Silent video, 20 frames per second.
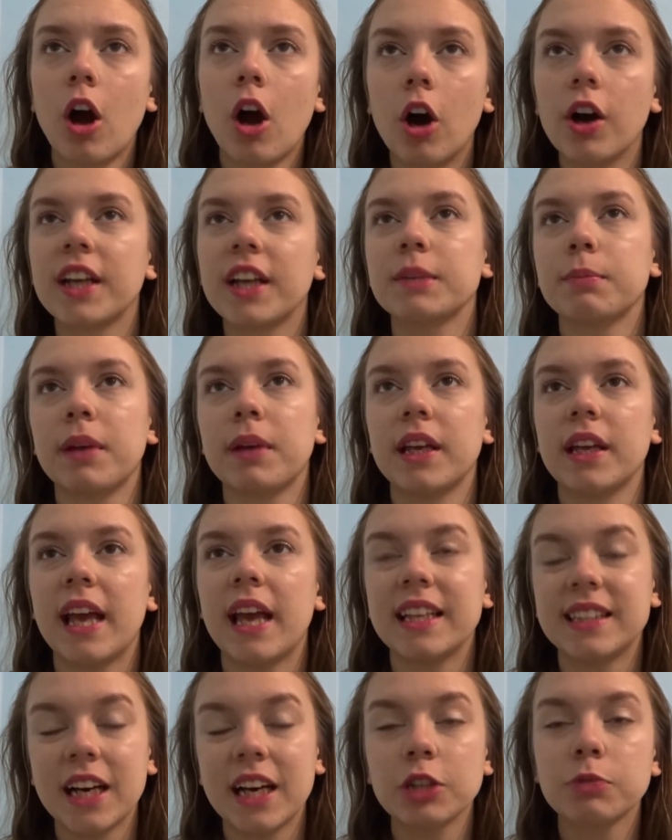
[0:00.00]
or gives me,
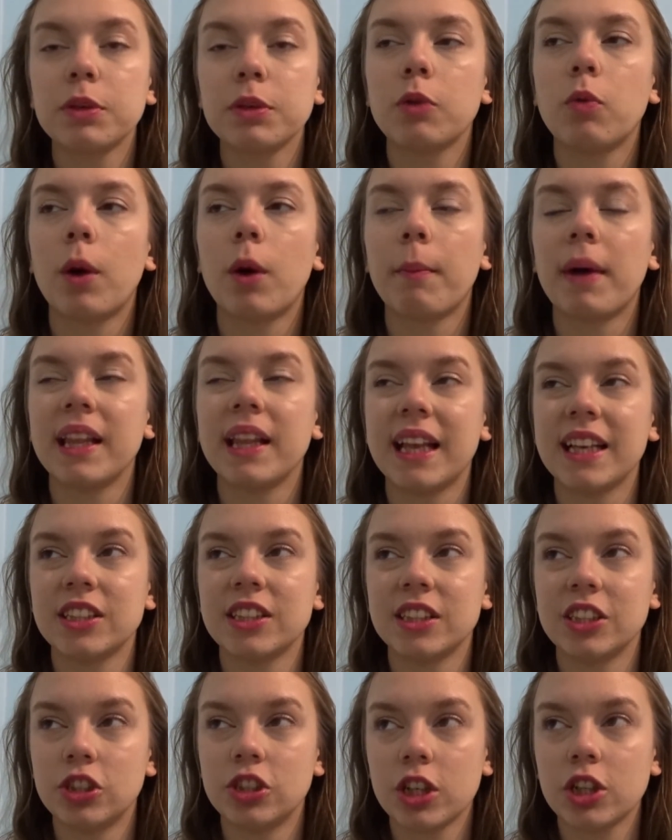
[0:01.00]
it tells me what my
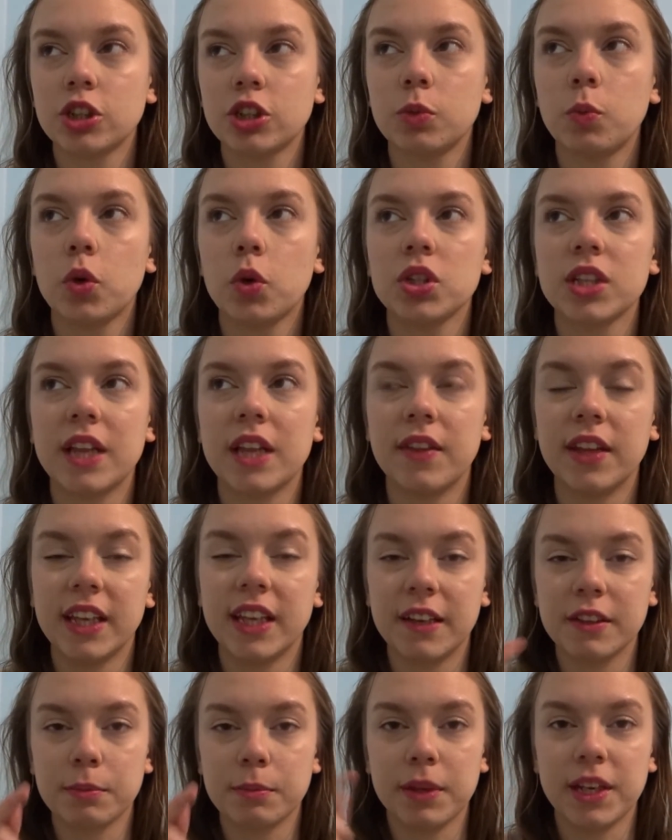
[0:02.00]
last injection was and then
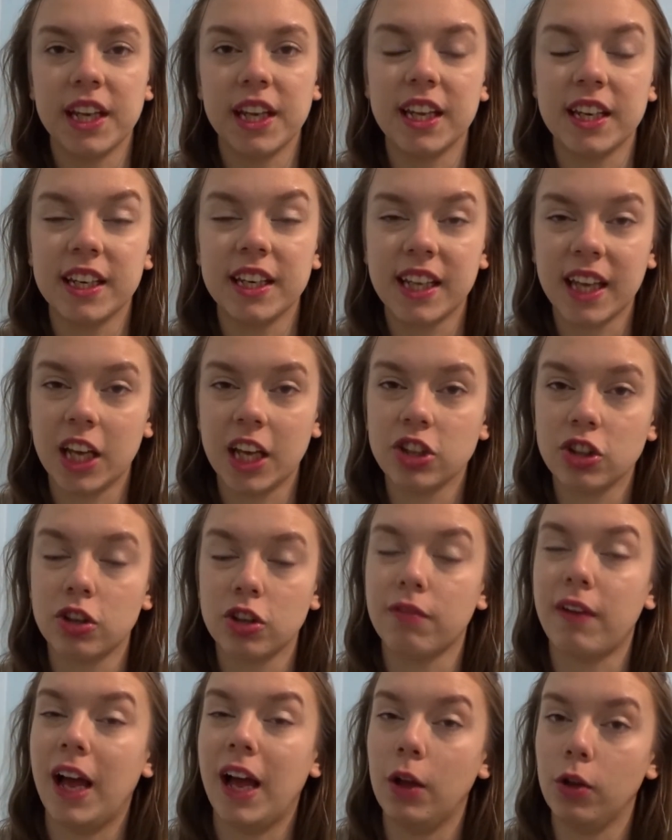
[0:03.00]
gives me an indication
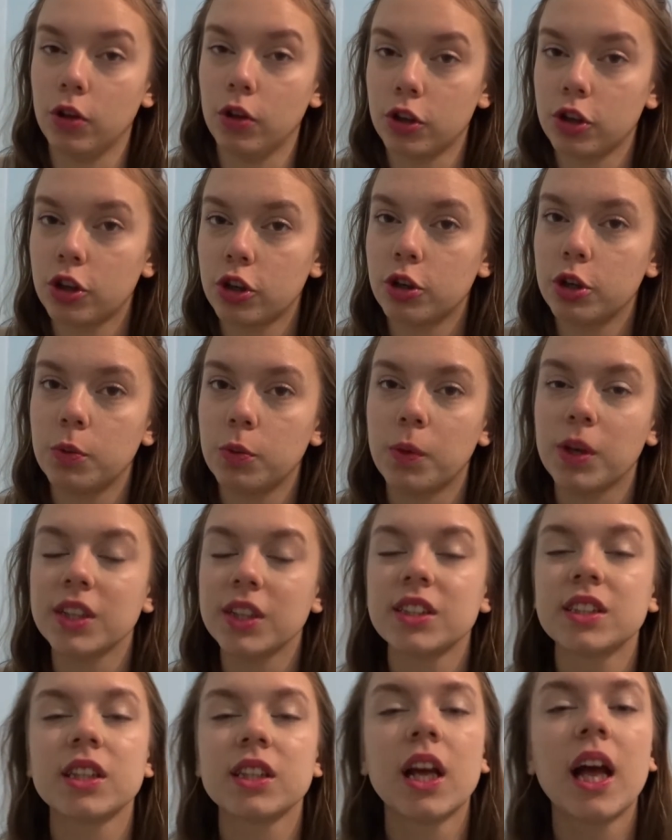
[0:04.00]
of how long ago it
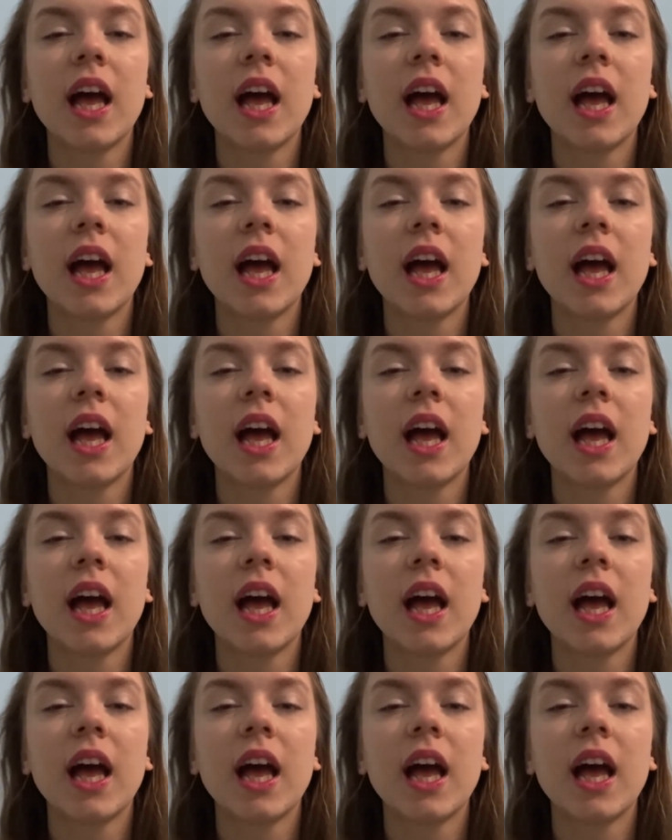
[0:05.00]
was.